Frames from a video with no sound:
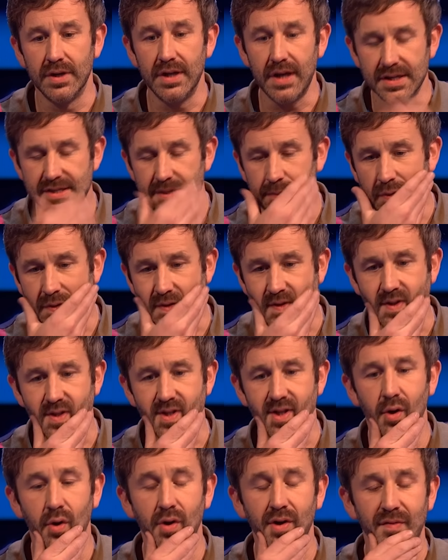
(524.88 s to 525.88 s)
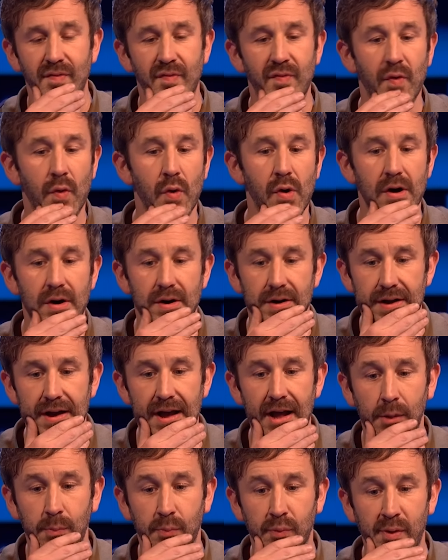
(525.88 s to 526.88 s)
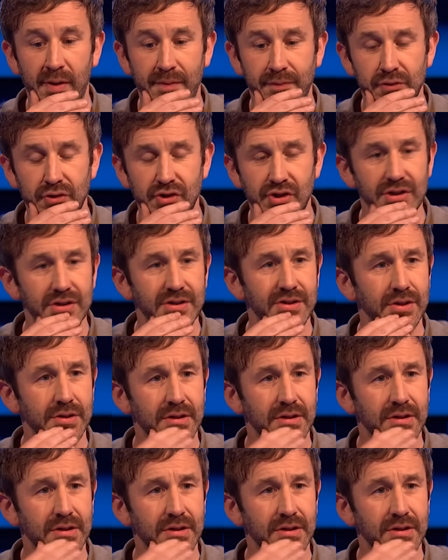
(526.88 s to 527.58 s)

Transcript: really, I suppose, the slogan for Help Refugees